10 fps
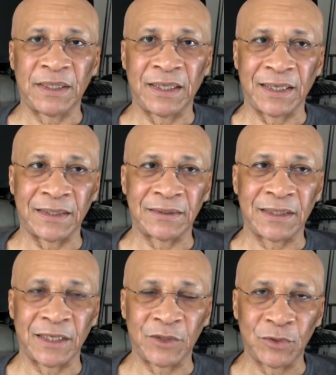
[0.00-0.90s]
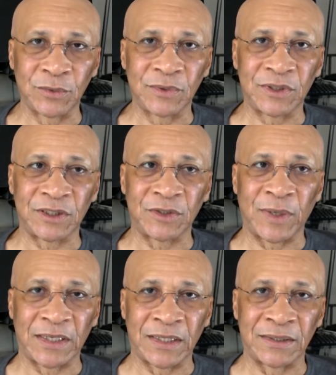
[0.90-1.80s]
Again, thank you. See you
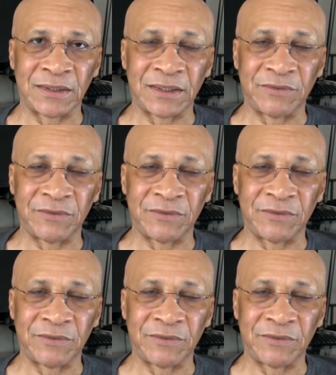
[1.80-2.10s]
at 8 this